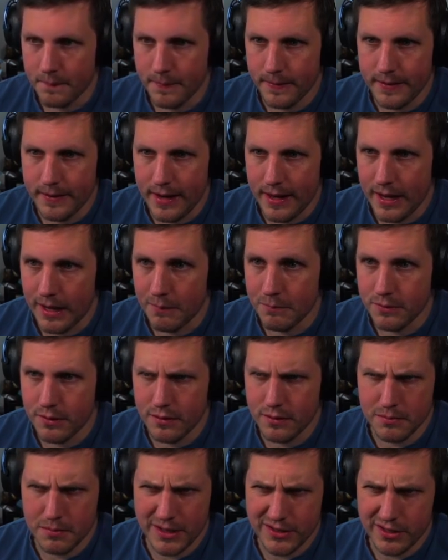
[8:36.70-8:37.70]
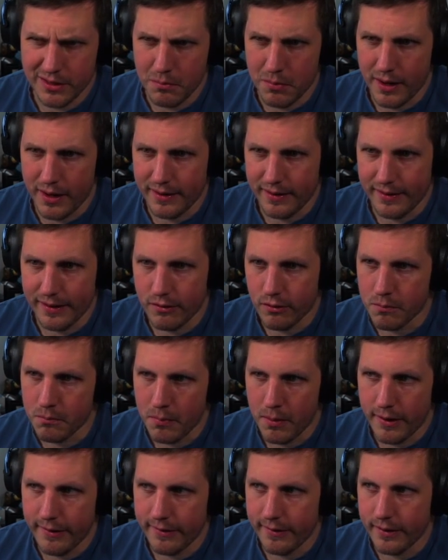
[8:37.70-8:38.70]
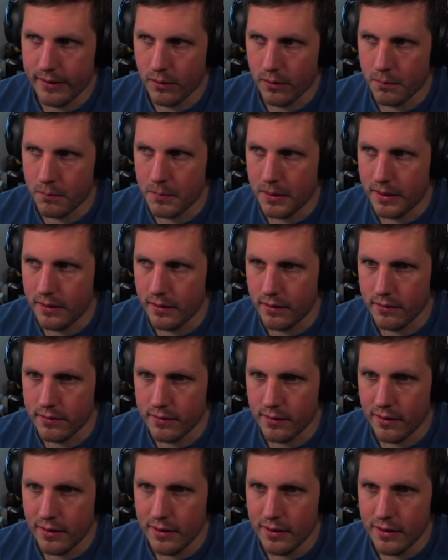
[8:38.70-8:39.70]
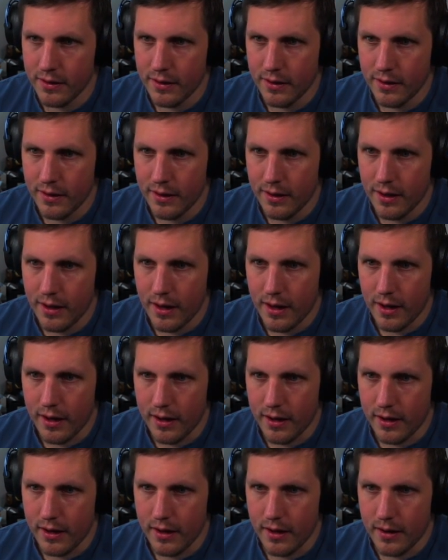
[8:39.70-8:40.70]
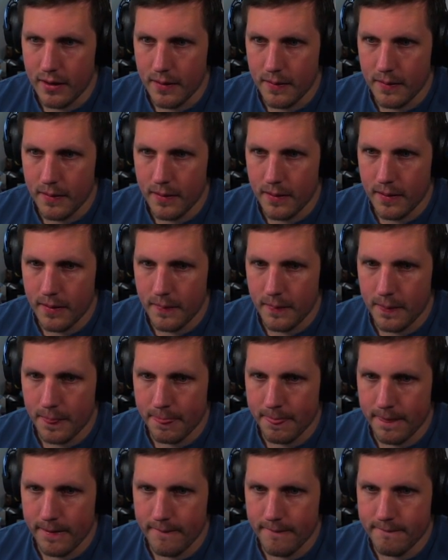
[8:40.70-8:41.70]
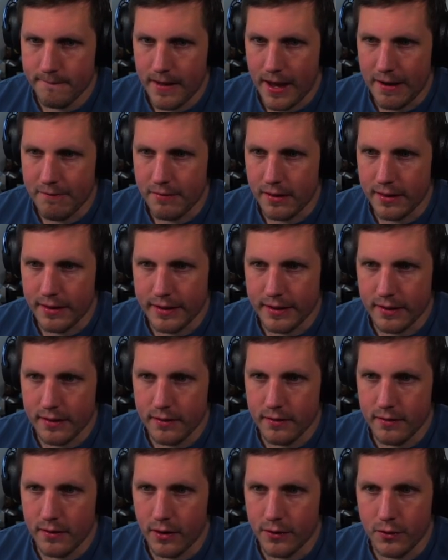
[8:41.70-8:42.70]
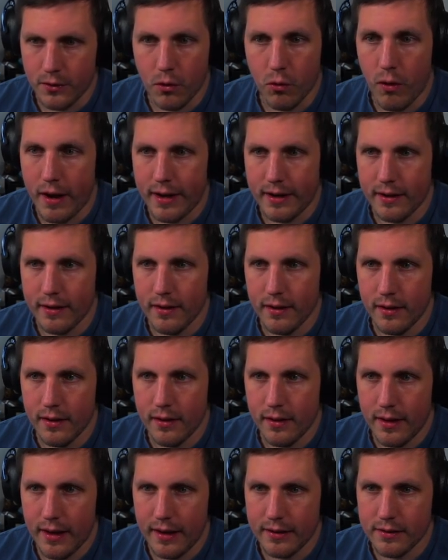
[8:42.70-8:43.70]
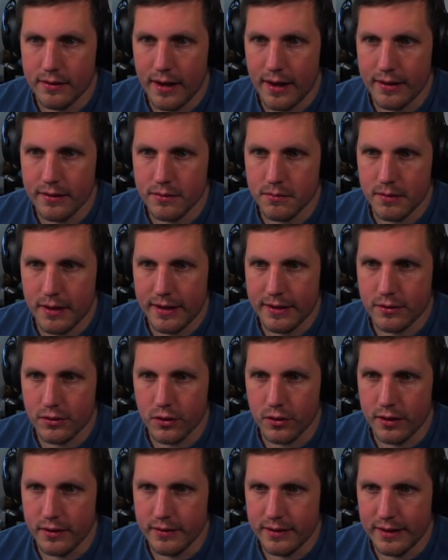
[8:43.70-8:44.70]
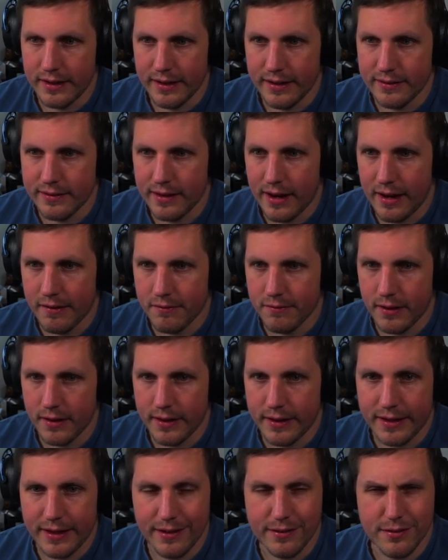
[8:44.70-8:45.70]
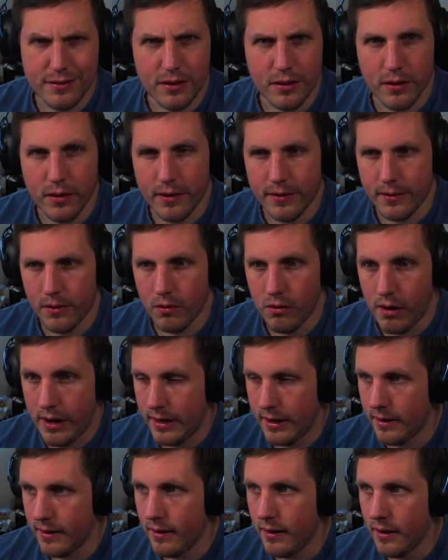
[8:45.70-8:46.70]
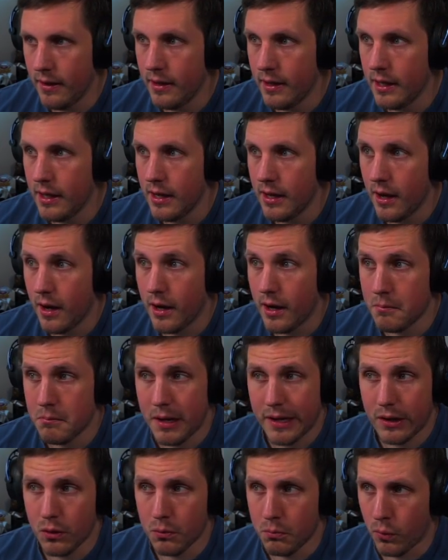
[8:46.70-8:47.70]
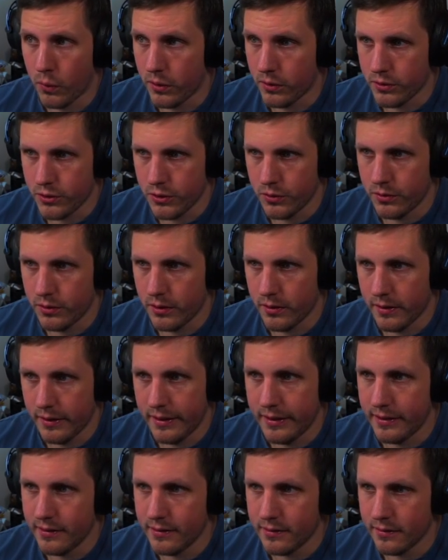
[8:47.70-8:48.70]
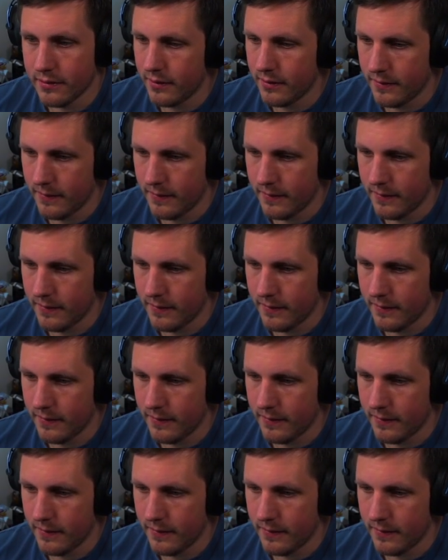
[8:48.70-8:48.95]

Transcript: names, especially Brandon Ingram. Brandon Ingram is, I feel like, underrated. As good as he is, I feel like he's still underrated. Michael Porter Jr. is